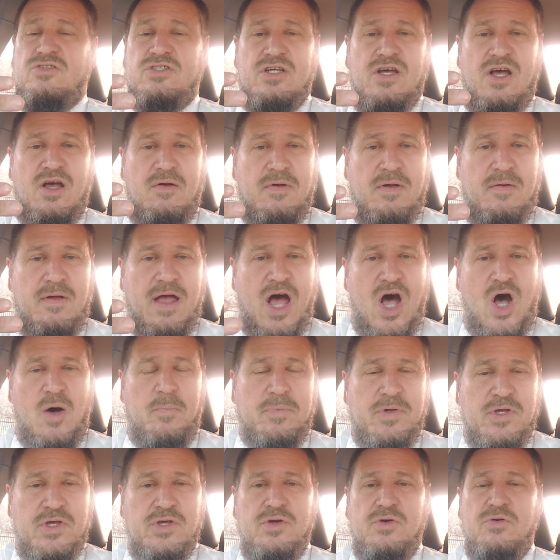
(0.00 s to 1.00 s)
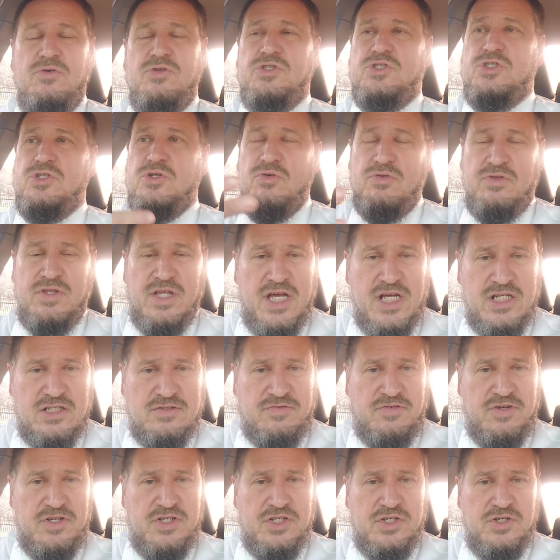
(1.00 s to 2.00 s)
to help you, do things
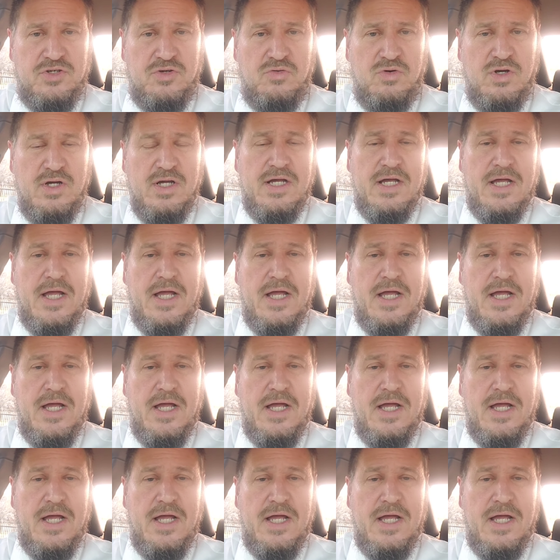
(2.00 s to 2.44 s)
for you,